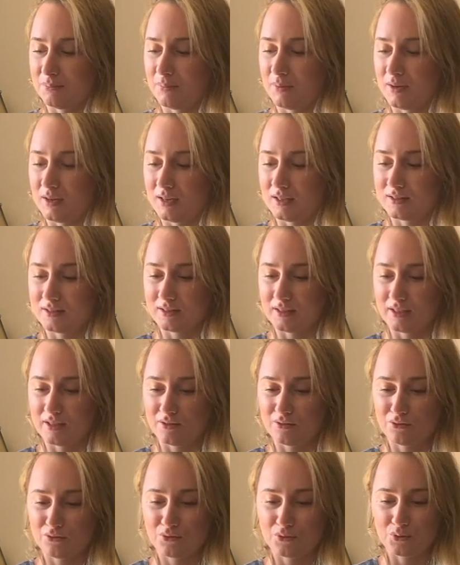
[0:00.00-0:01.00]
passing
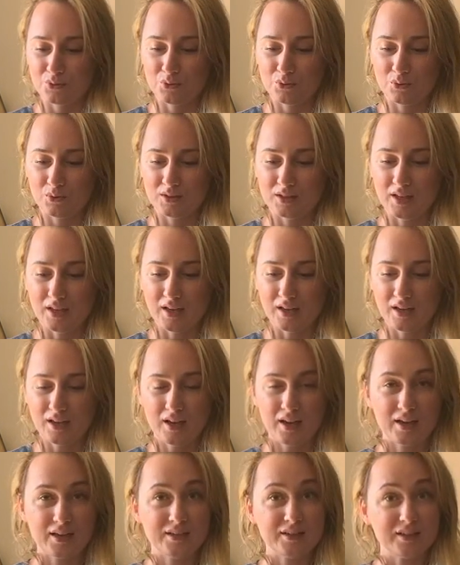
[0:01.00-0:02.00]
through the
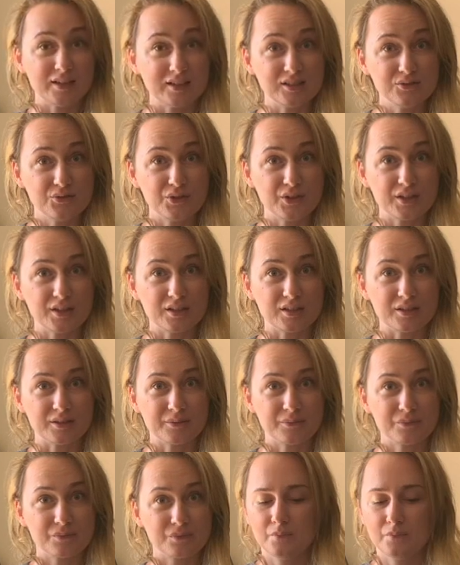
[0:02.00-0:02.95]
index finger.